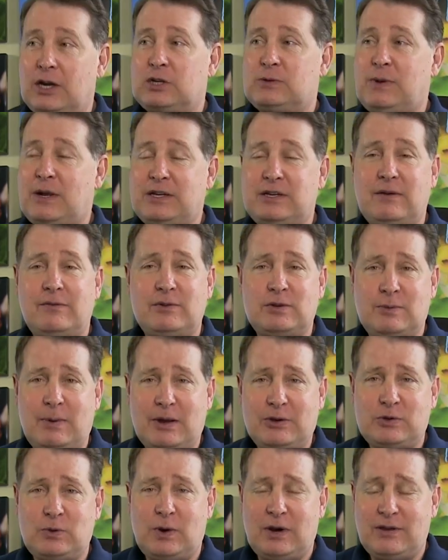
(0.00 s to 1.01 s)
inexpensive. It's
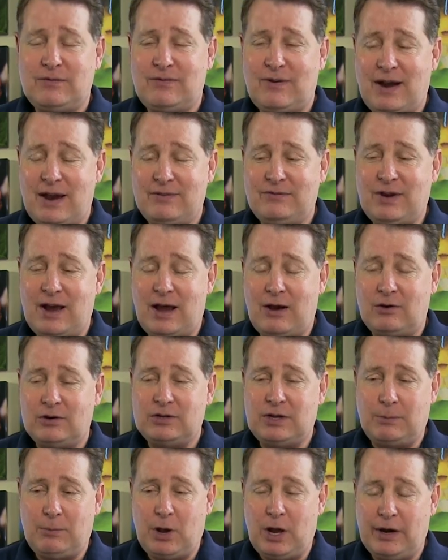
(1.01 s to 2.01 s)
about
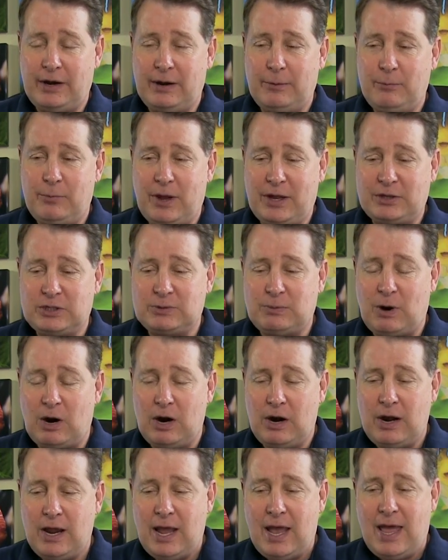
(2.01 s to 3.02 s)
$25. I bought it at
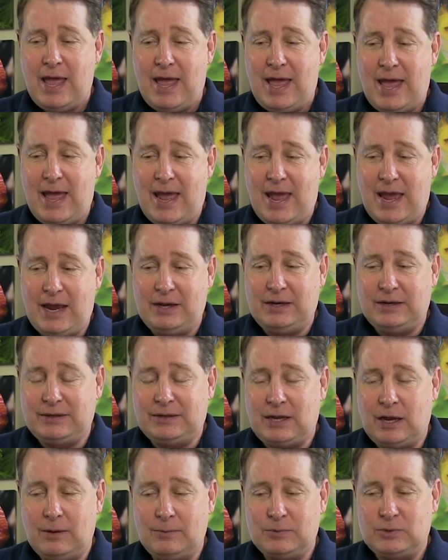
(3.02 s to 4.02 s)
PetSmart. And
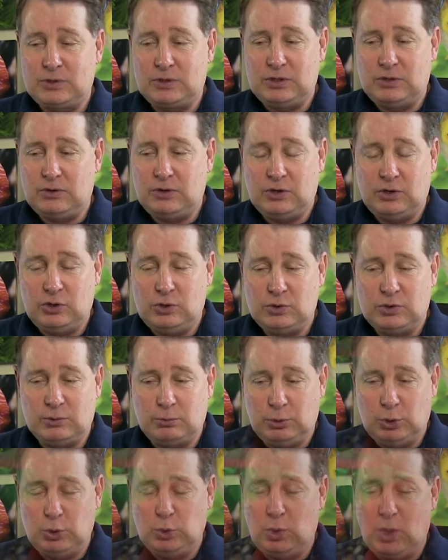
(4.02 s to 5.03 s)
it comes, you can use
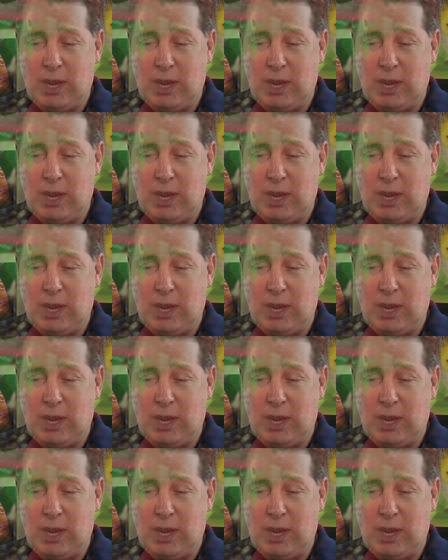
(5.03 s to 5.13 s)
a blue